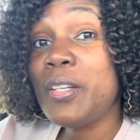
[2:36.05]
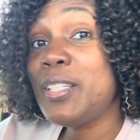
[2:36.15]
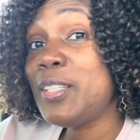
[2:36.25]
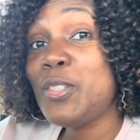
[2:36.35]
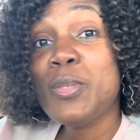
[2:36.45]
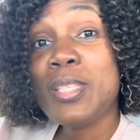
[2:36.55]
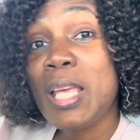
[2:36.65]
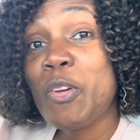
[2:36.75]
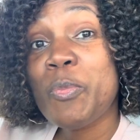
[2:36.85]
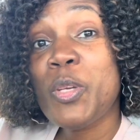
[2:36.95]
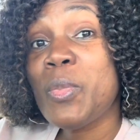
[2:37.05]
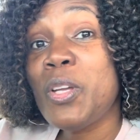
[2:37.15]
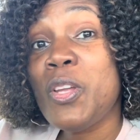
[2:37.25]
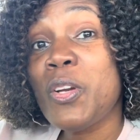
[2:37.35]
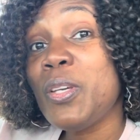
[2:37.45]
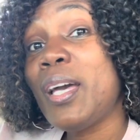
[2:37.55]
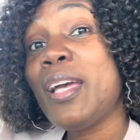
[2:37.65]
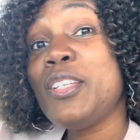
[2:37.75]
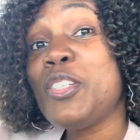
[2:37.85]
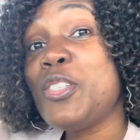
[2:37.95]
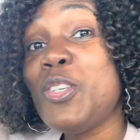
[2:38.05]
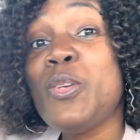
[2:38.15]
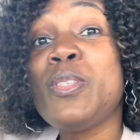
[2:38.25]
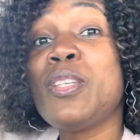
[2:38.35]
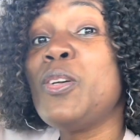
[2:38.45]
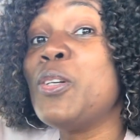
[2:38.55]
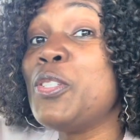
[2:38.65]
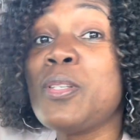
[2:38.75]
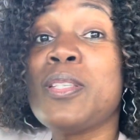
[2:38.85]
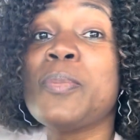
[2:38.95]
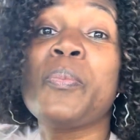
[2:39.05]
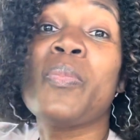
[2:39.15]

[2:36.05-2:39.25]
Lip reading: Did you save up your money, or you kind of just used it, or just